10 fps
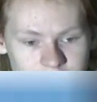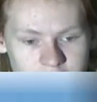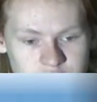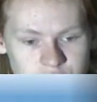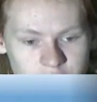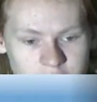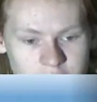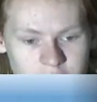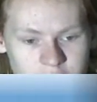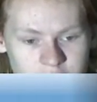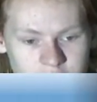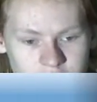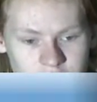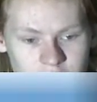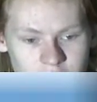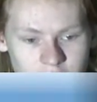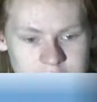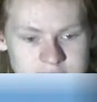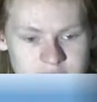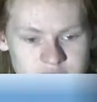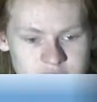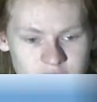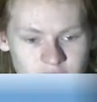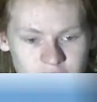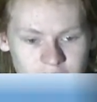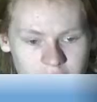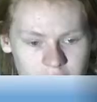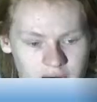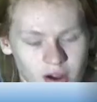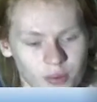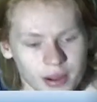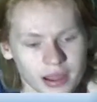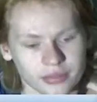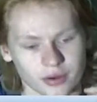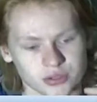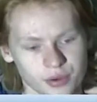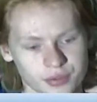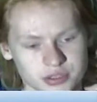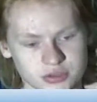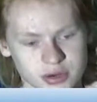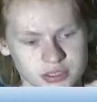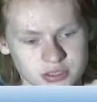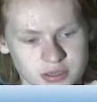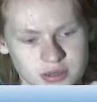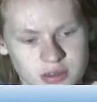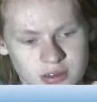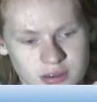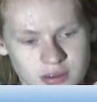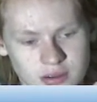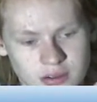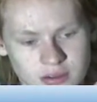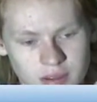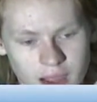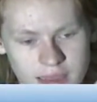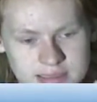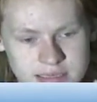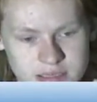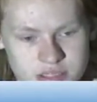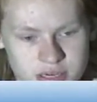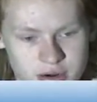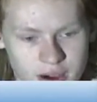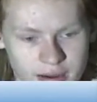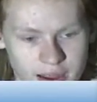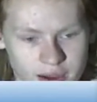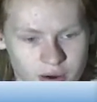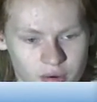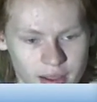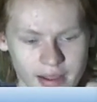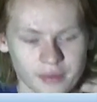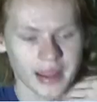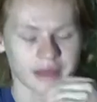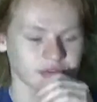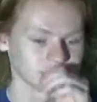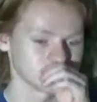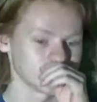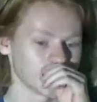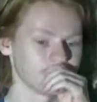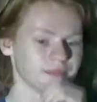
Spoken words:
It's right here. I see the shear right here. Oh my god, I thought it was going this direction. I see the shear right now. Okay, I feel so dumb.